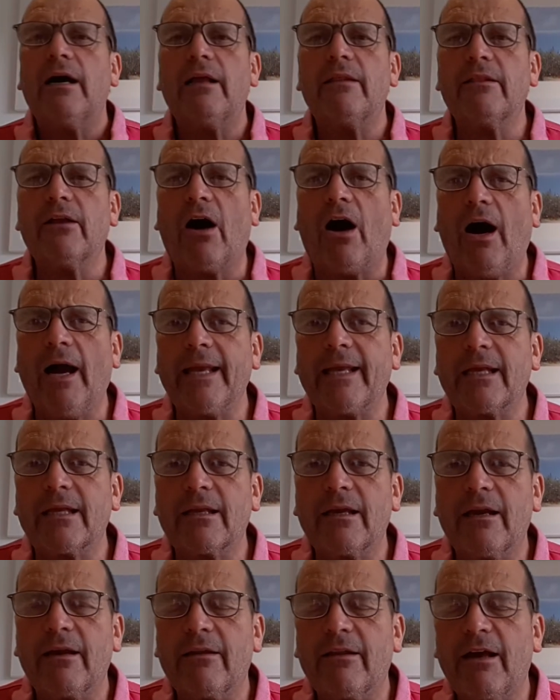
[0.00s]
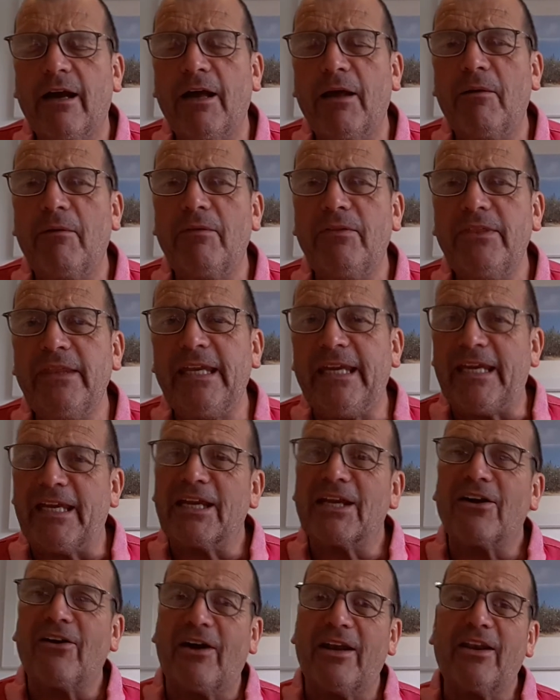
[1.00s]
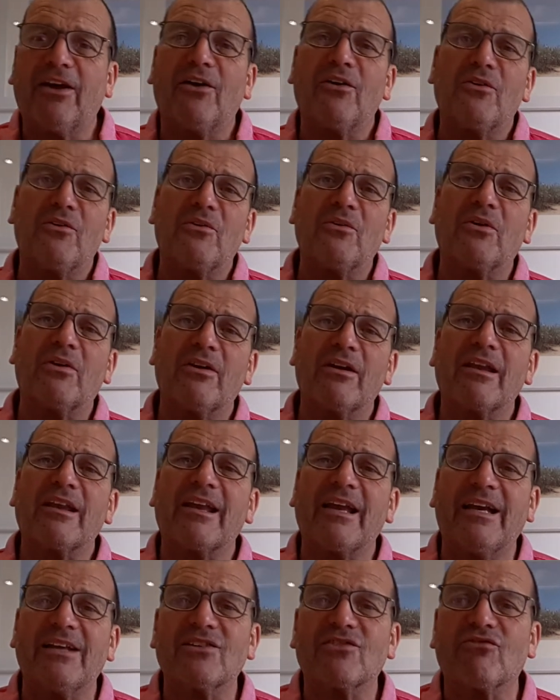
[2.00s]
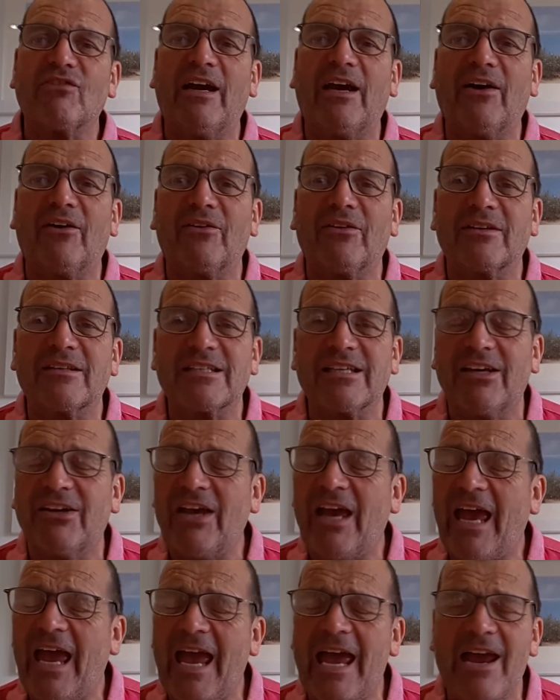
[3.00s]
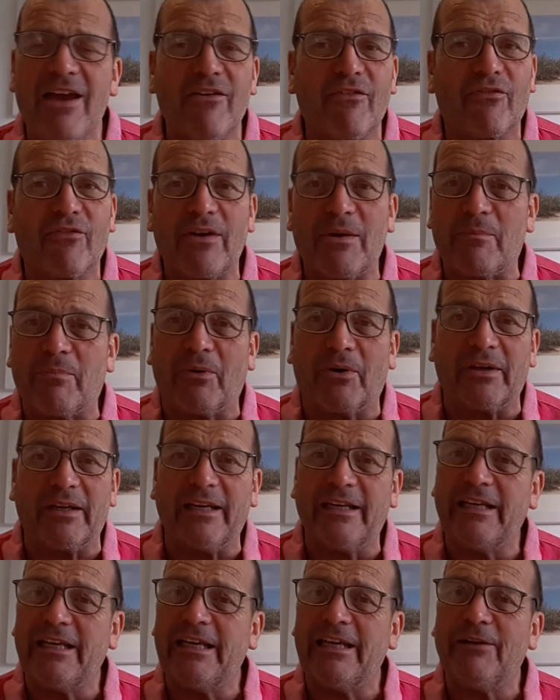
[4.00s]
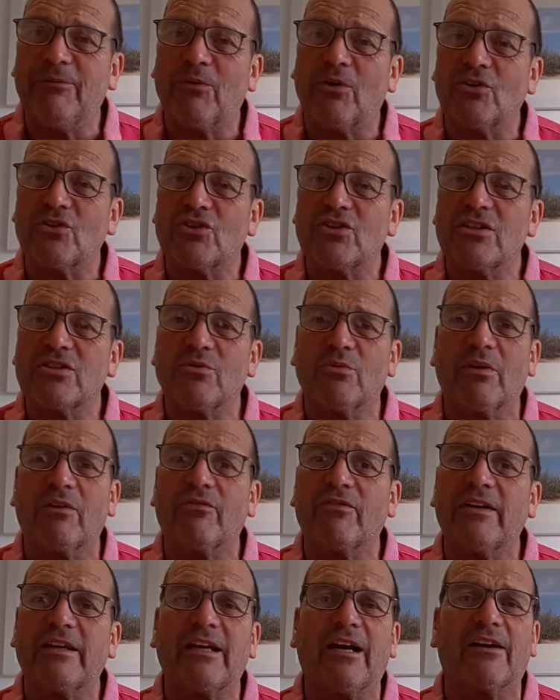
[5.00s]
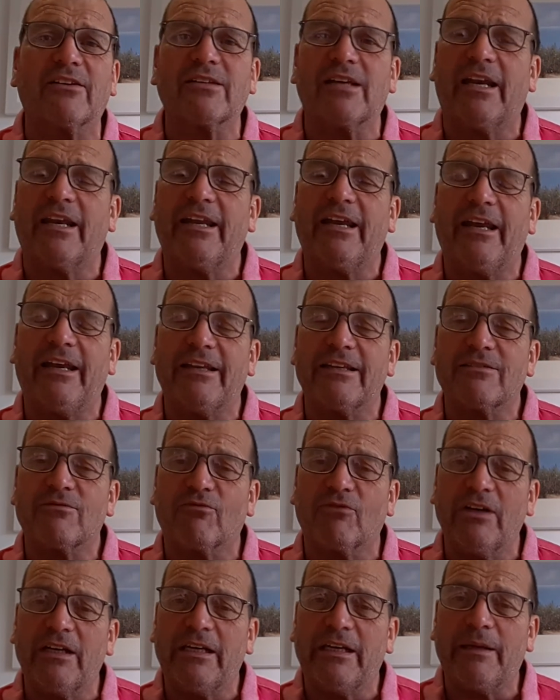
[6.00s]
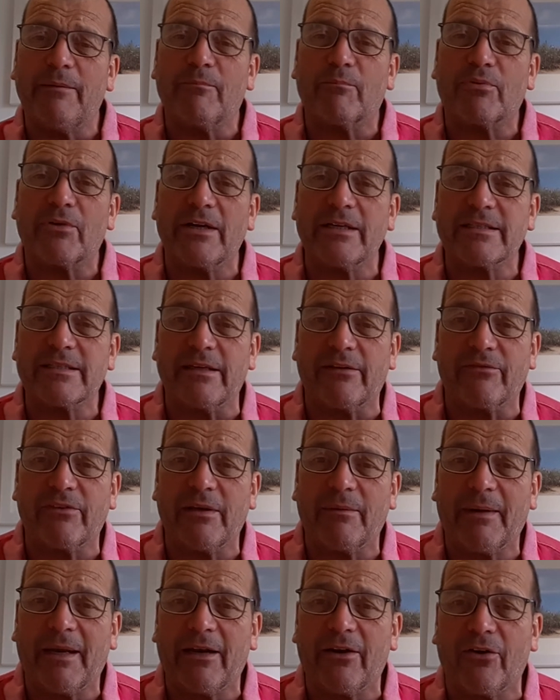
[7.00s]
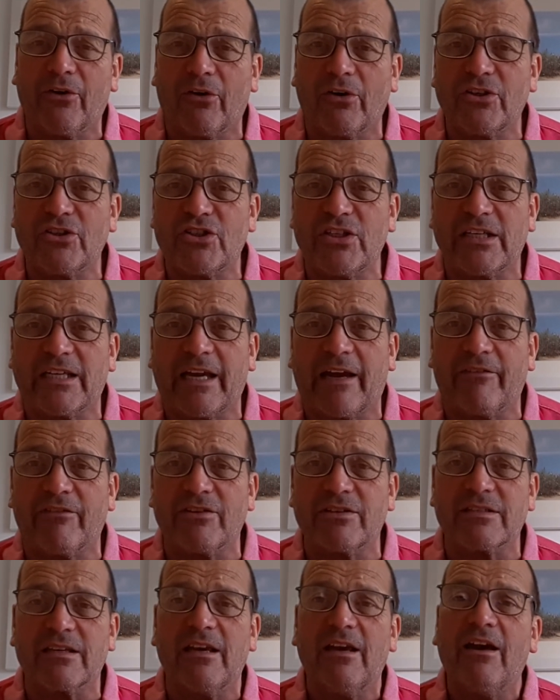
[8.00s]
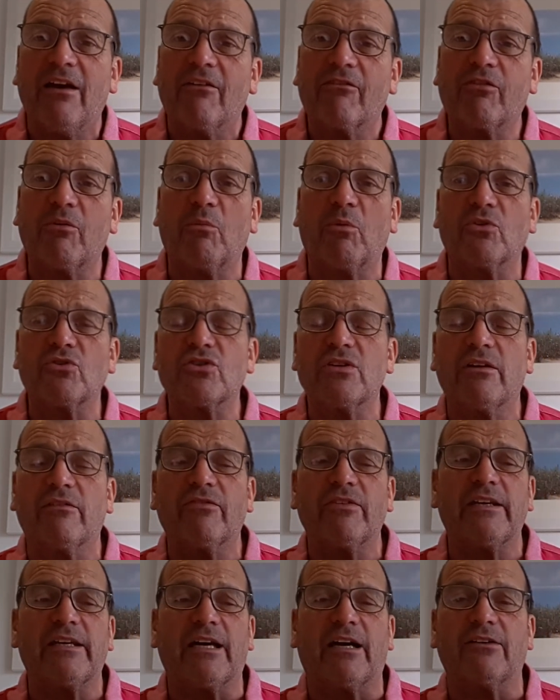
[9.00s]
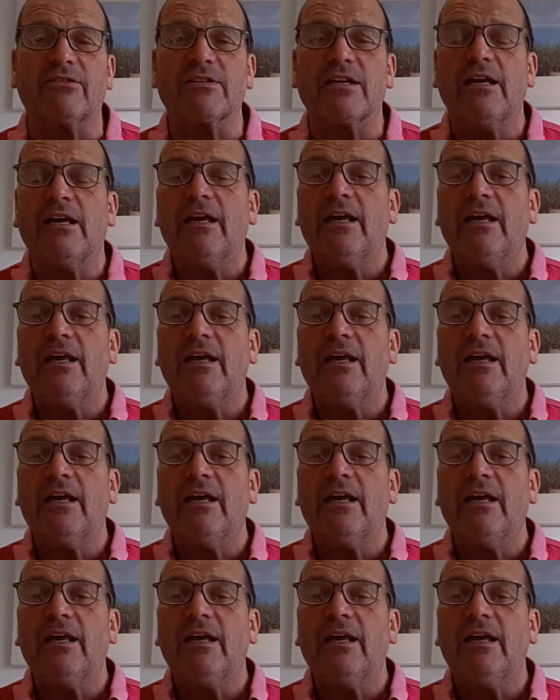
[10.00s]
Nick, I know, gets round to everybody, and he watches all the videos, and it's really impressive the amount of knowledge he gathers from watching the videos.